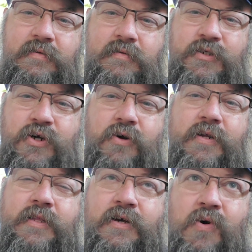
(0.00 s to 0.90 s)

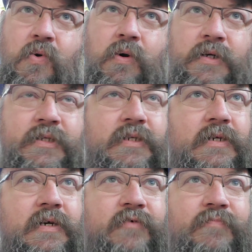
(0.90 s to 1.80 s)
charted the course
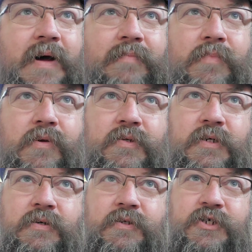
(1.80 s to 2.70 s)
of my
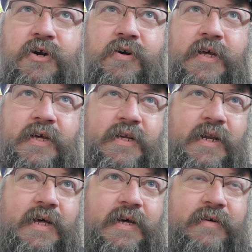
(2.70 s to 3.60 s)
musical journey in
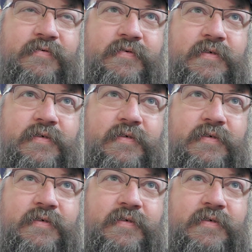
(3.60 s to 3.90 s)
life.